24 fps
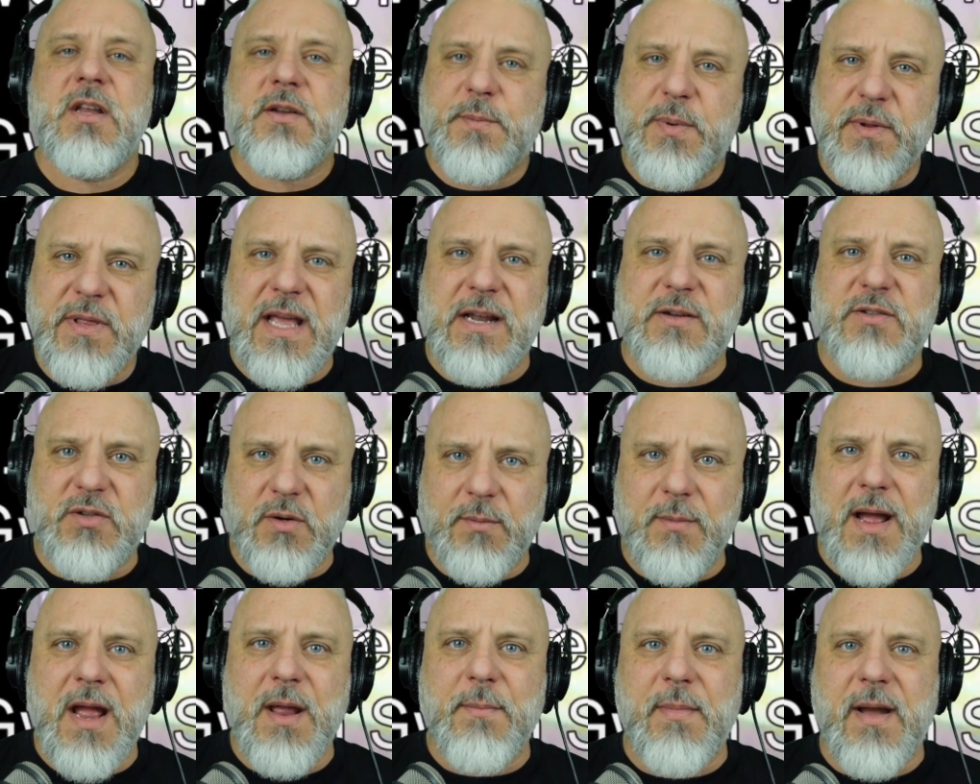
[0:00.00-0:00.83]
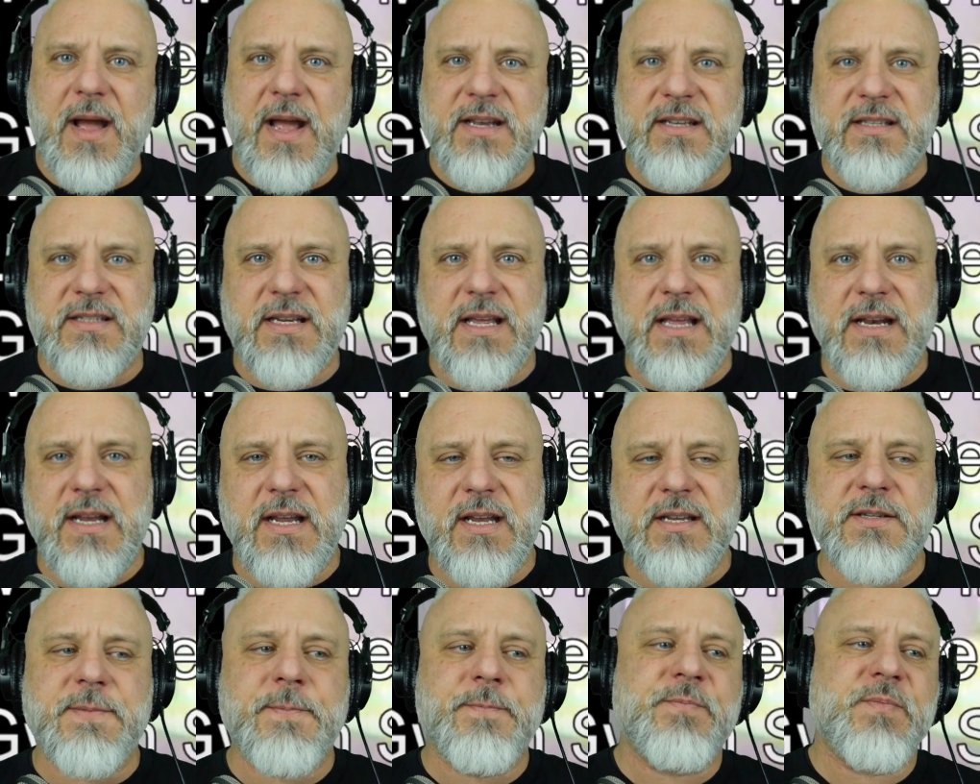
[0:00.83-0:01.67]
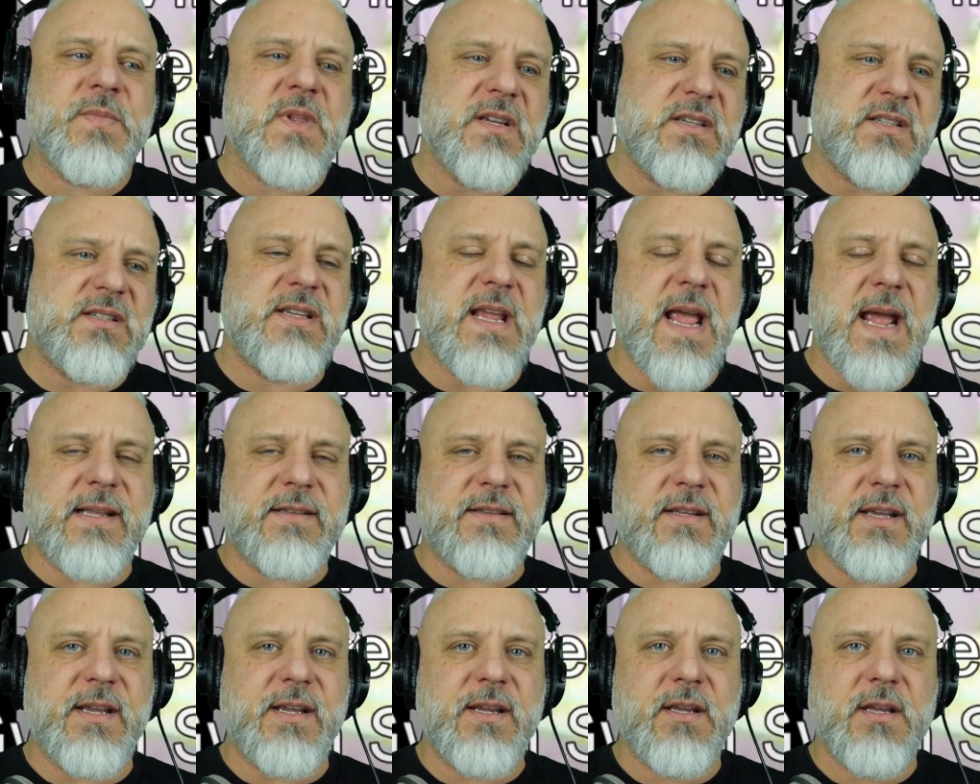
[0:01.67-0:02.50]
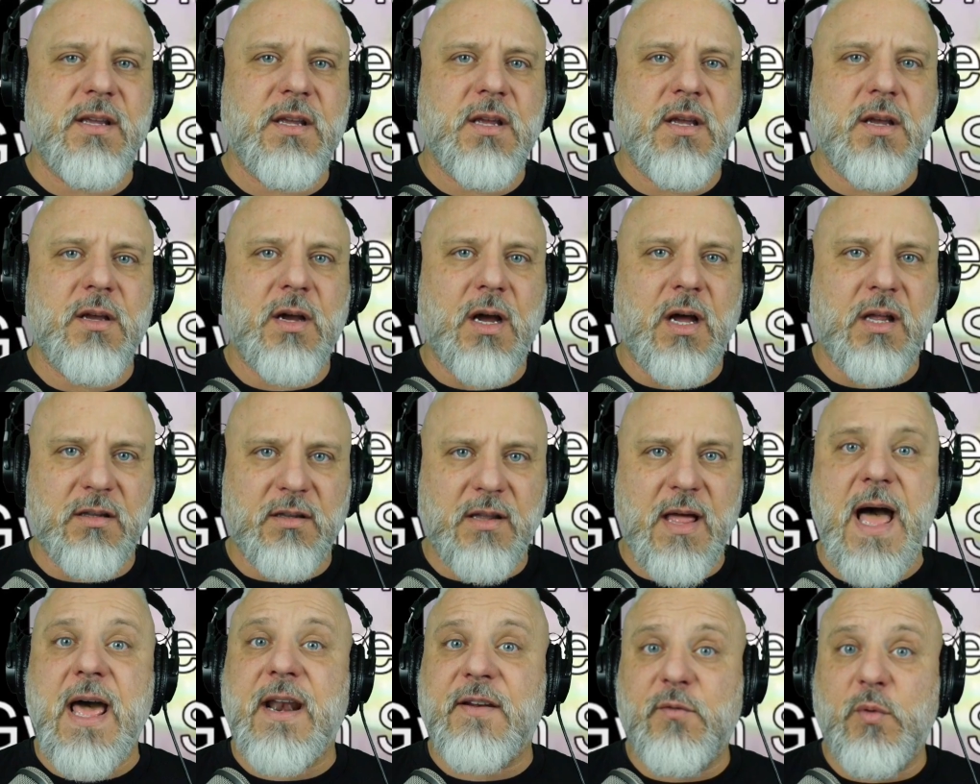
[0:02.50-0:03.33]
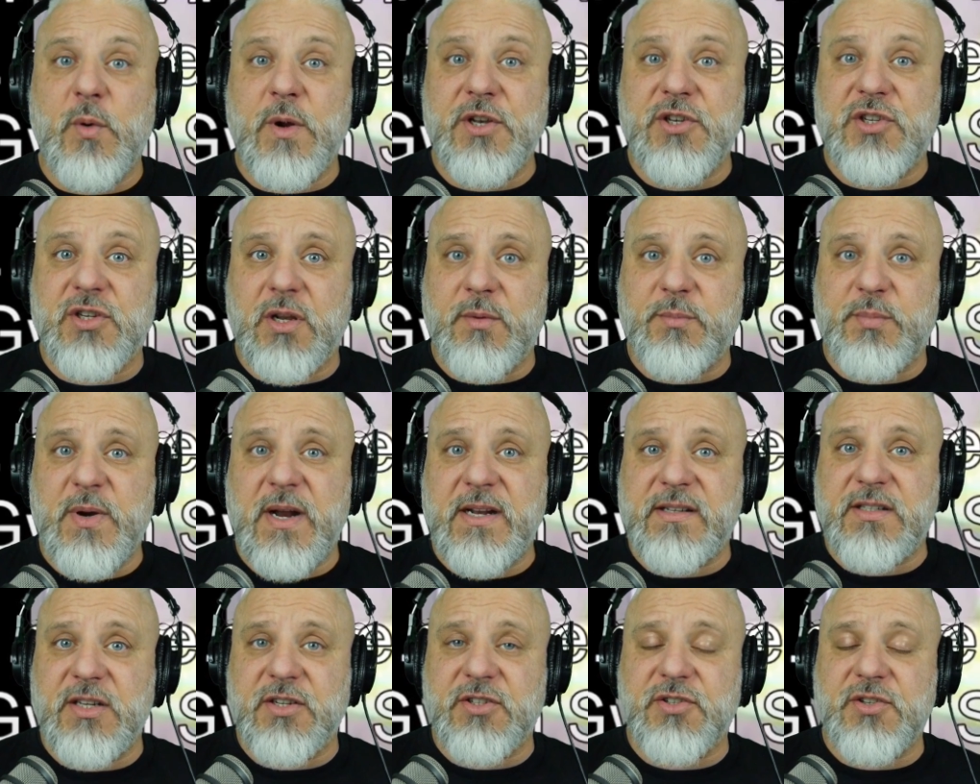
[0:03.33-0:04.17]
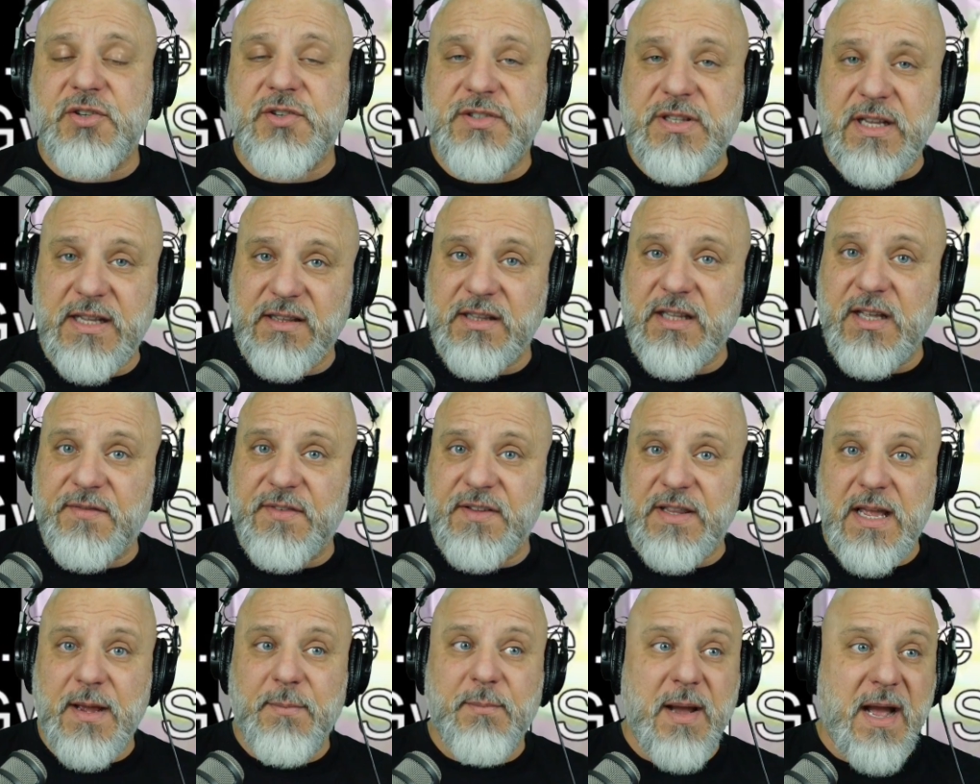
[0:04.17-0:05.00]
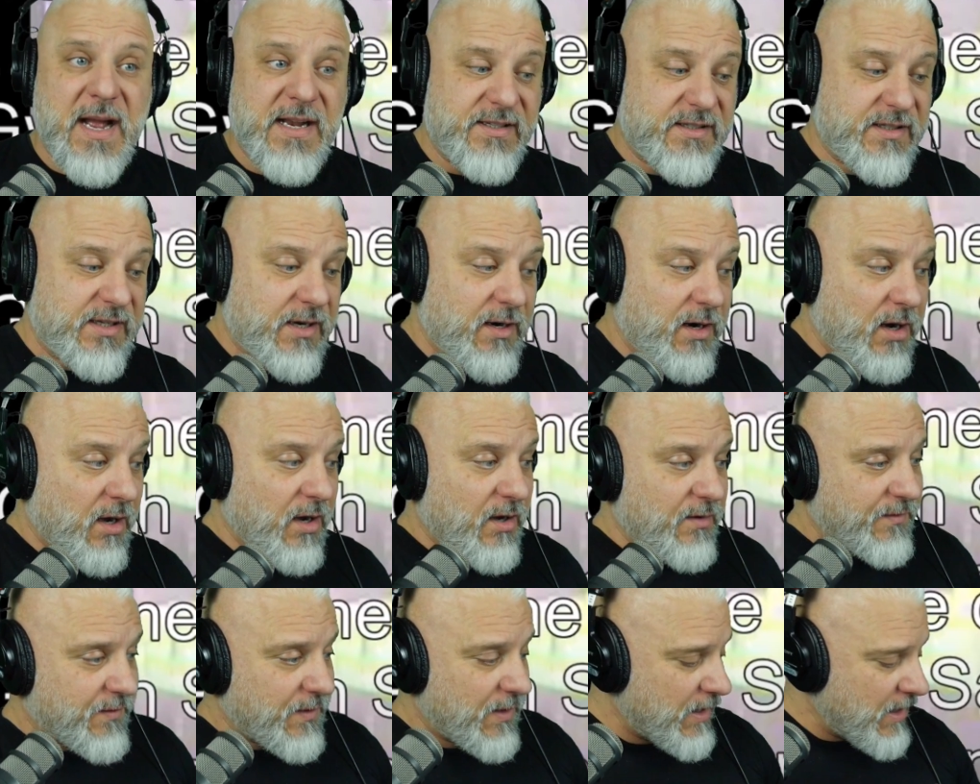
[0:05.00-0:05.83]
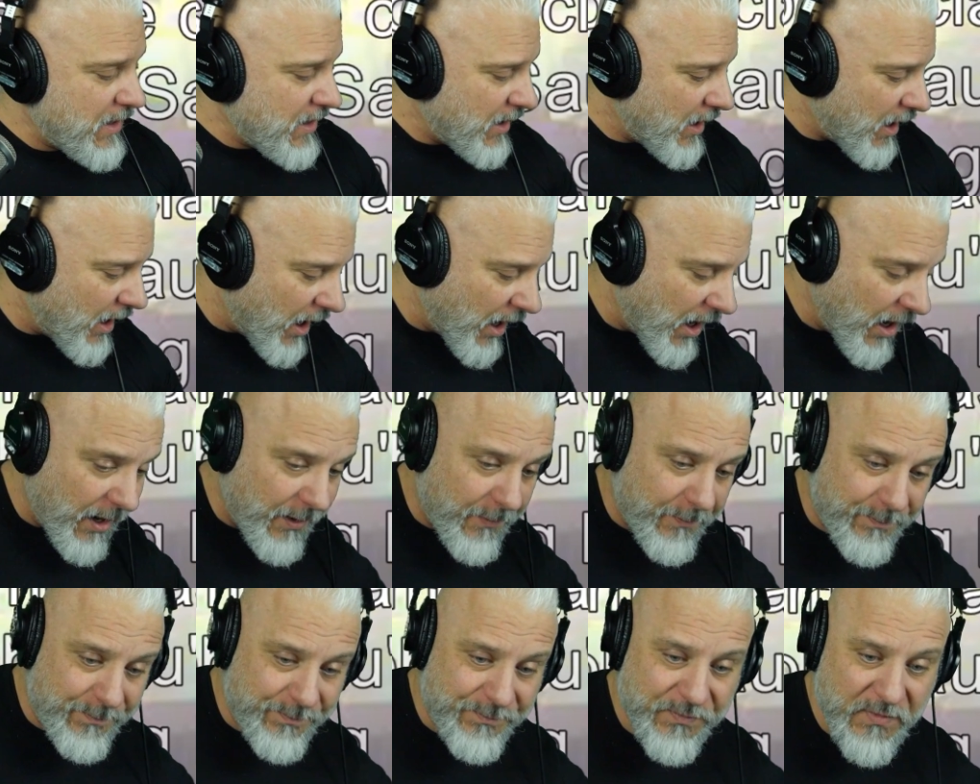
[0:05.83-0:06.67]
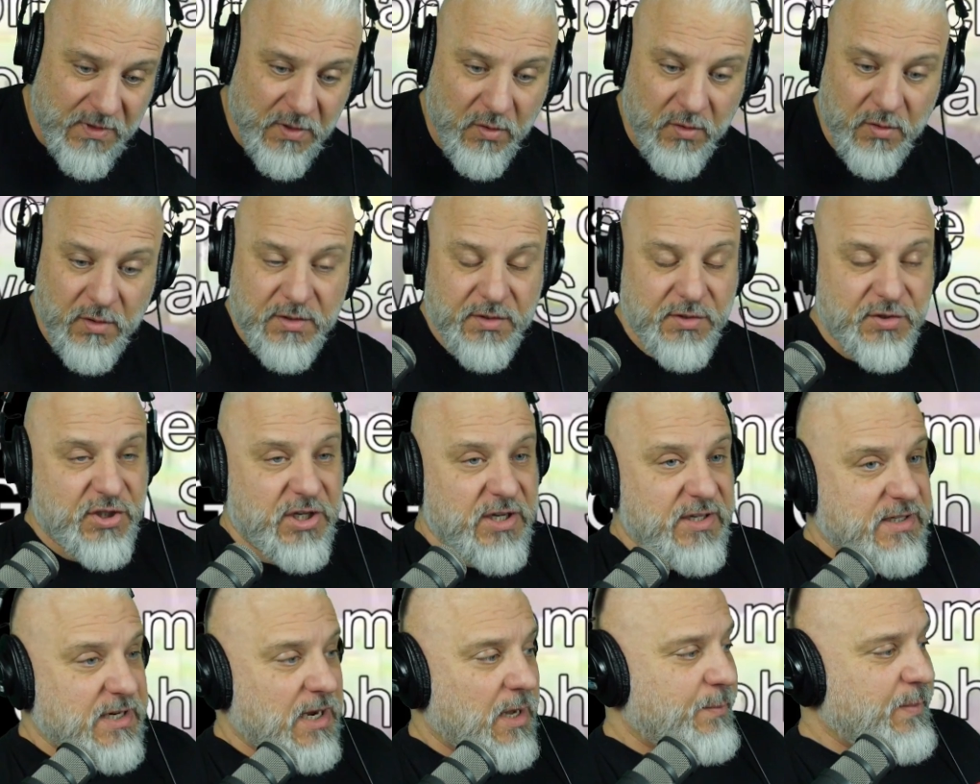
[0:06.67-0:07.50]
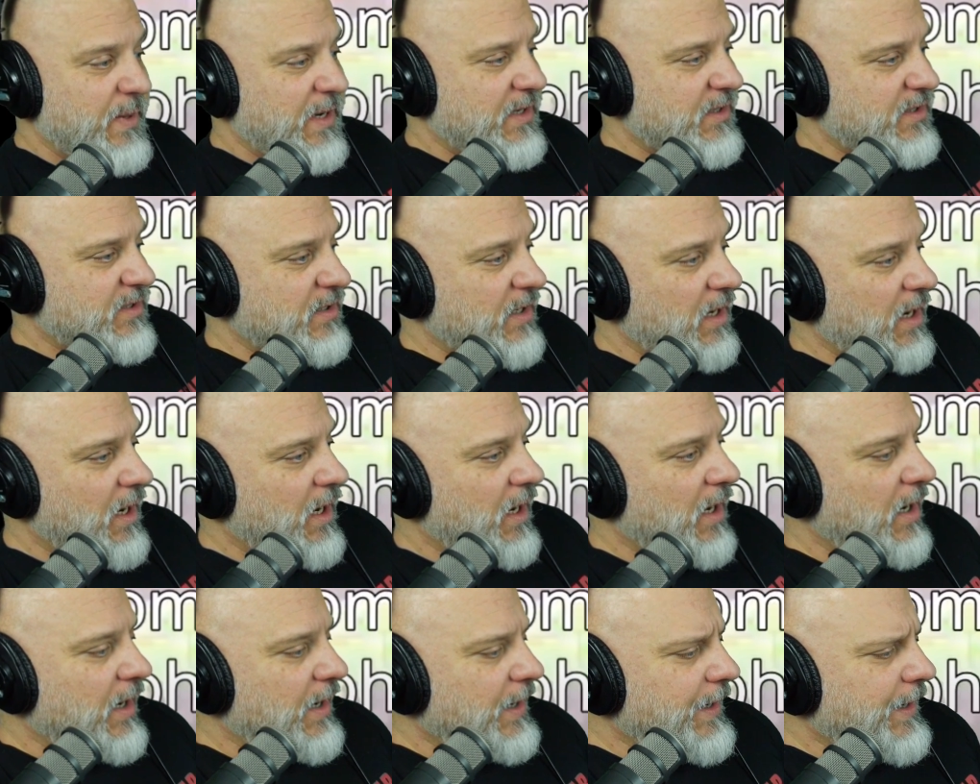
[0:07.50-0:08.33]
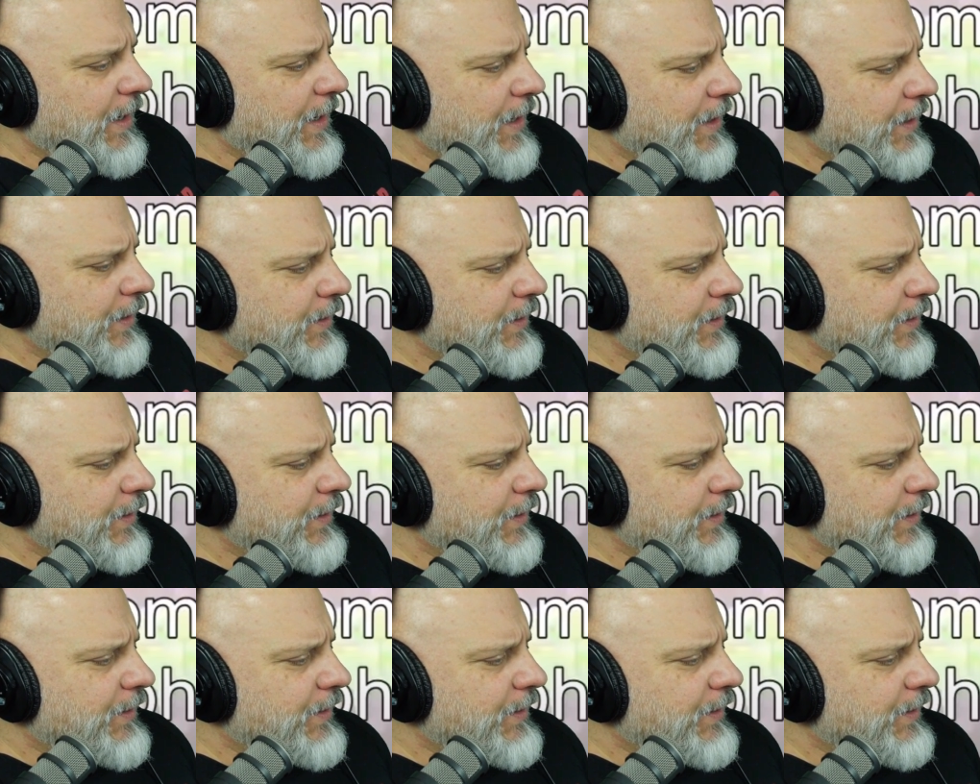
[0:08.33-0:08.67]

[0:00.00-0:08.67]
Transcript: But that's where my mindset is. Sadly, a lot of Wing Chun practitioners, they live in that mindset of Chi Sao being, Chi